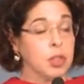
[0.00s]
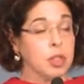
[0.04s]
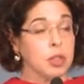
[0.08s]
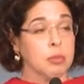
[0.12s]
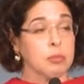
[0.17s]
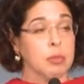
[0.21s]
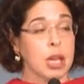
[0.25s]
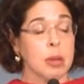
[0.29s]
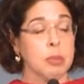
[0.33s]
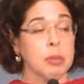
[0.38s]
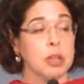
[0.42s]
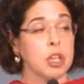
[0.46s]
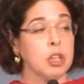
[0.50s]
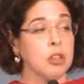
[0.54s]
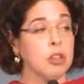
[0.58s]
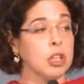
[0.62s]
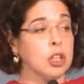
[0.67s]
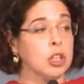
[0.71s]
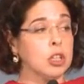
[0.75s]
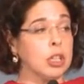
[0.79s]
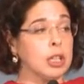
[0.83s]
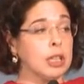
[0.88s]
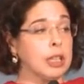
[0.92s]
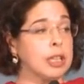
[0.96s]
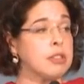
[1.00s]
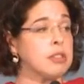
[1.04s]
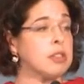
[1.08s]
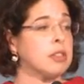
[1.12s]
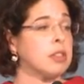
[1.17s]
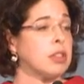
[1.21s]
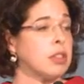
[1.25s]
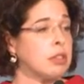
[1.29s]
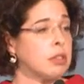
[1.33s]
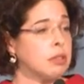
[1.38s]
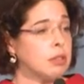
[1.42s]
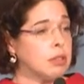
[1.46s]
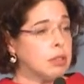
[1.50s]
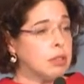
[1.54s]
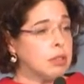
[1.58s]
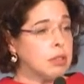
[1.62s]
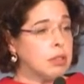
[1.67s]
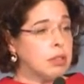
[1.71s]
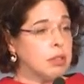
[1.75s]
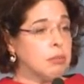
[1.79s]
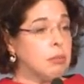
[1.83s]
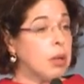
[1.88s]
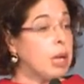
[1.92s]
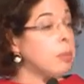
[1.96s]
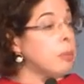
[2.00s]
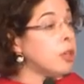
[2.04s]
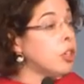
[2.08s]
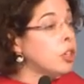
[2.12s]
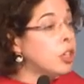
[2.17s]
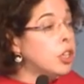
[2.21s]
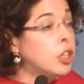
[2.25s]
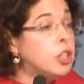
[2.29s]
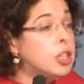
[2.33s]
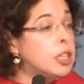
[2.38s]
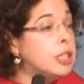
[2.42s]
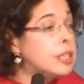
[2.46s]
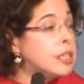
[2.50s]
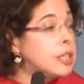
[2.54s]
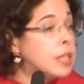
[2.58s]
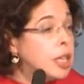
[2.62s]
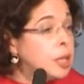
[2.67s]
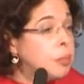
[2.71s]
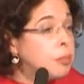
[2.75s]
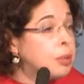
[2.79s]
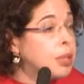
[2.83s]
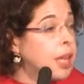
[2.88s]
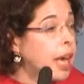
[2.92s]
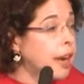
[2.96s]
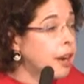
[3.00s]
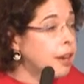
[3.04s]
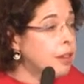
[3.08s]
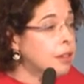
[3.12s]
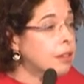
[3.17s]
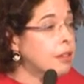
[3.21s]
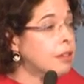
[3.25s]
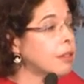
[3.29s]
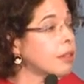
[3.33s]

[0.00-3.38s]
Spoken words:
Maybe you're a good listener. Maybe you're a good team player.